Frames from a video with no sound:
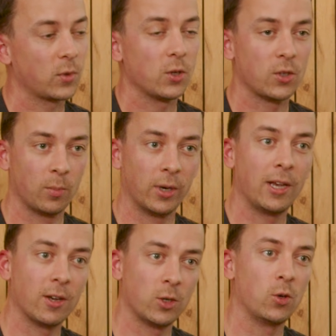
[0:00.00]
somebody
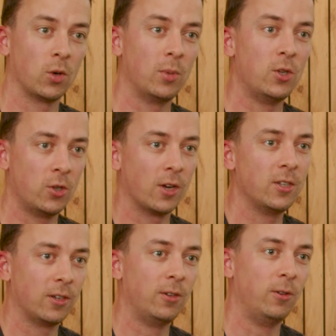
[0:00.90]
else is going to be
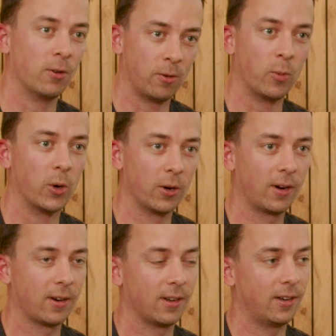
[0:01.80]
judging your
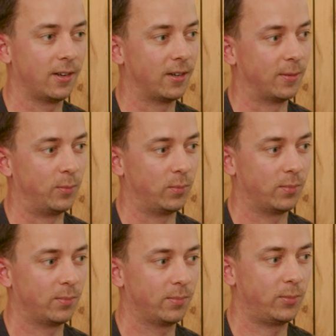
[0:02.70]
work,
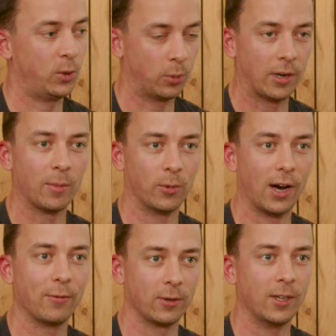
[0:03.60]
you put a lot more
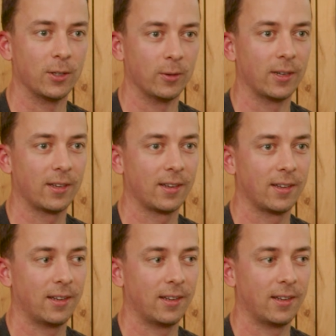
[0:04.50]
effort into it.